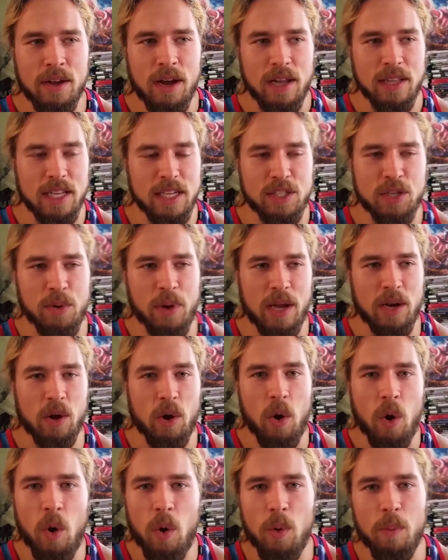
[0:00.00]
unless you had a
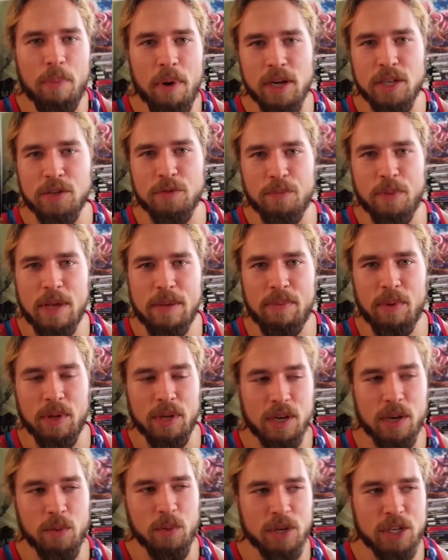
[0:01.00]
whole bunch of people,
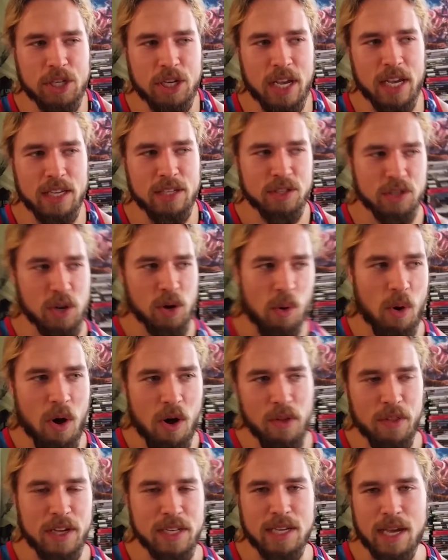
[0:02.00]
and in which case, you know,
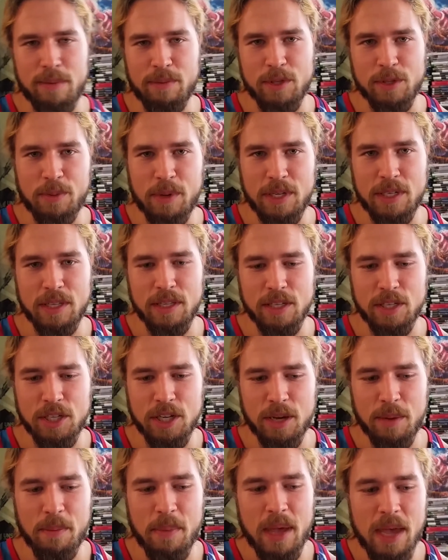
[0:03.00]
all that time you spent in the
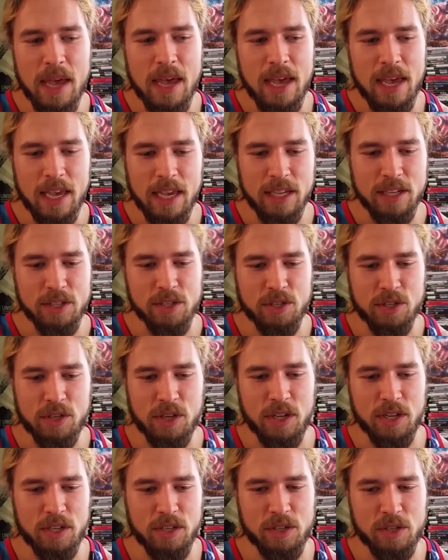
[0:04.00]
gym is
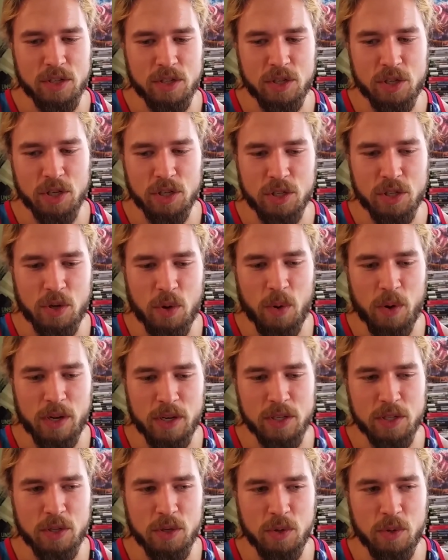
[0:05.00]
just
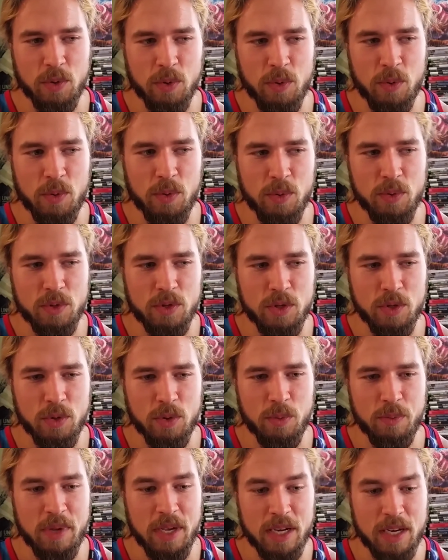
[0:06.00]
going to
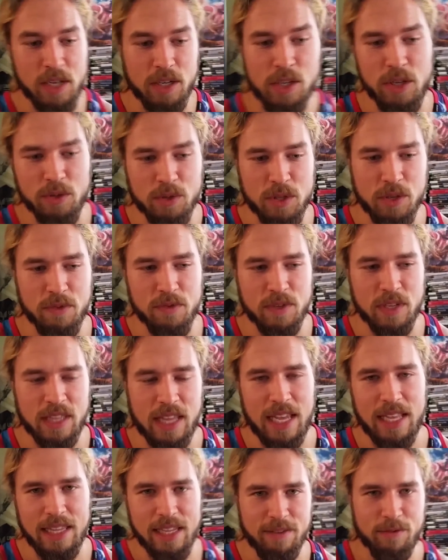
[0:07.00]
be conducive to
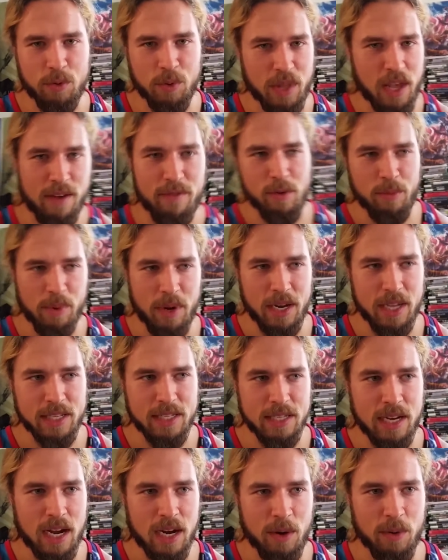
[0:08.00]
that lift with everybody.
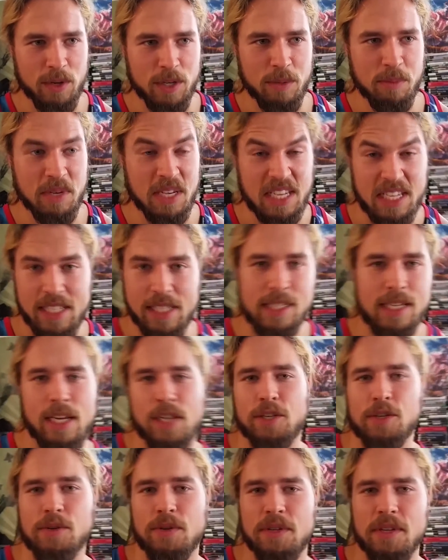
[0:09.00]
It's not going to be
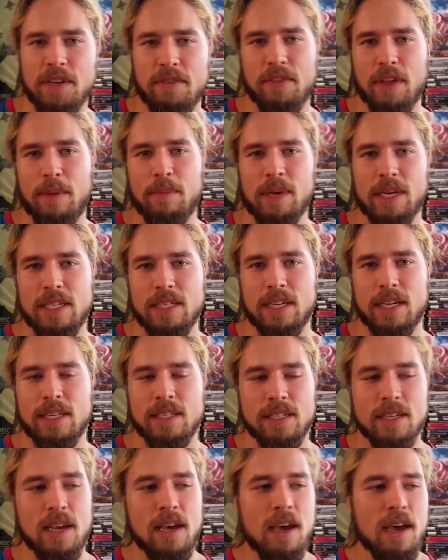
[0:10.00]
essential, if that makes
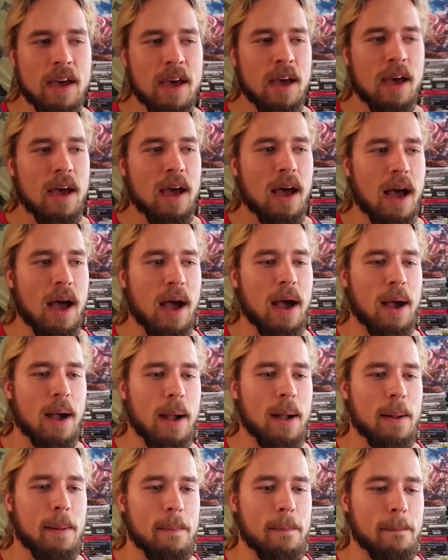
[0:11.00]
sense.
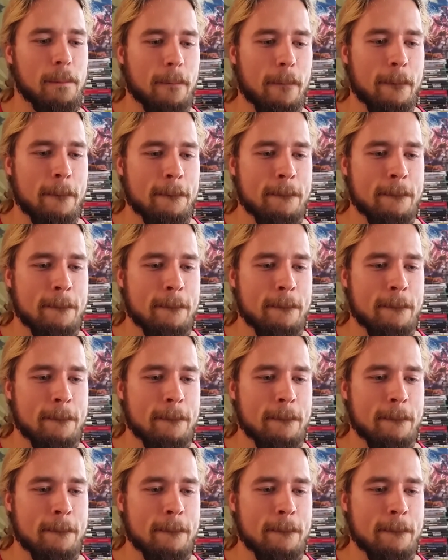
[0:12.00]
So